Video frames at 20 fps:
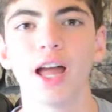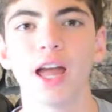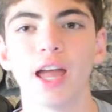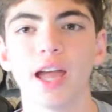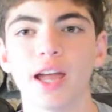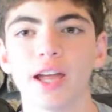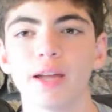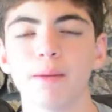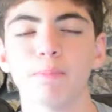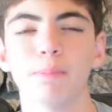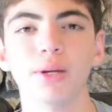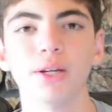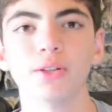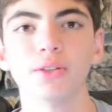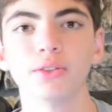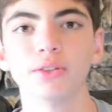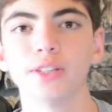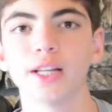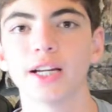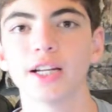a
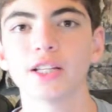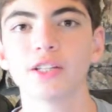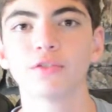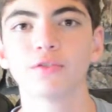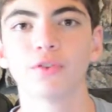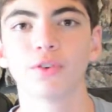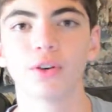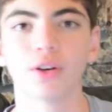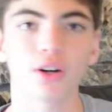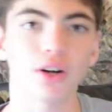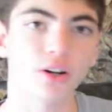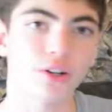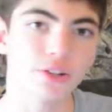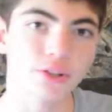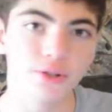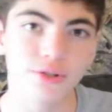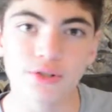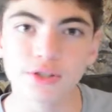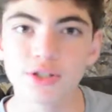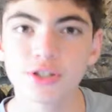build that is for all
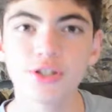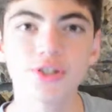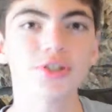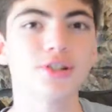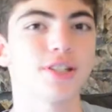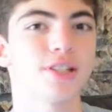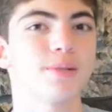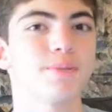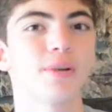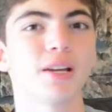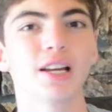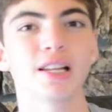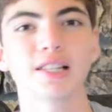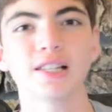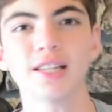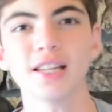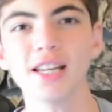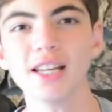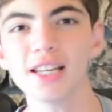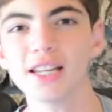you students because
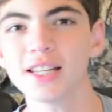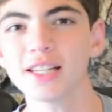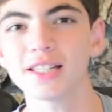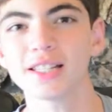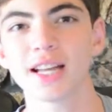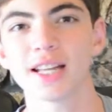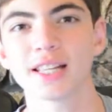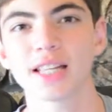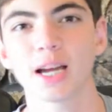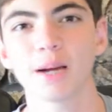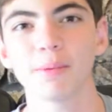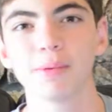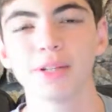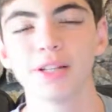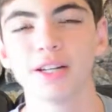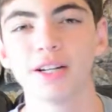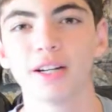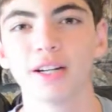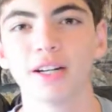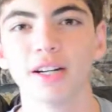it is that time of
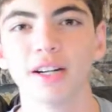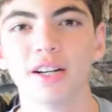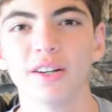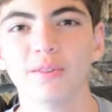year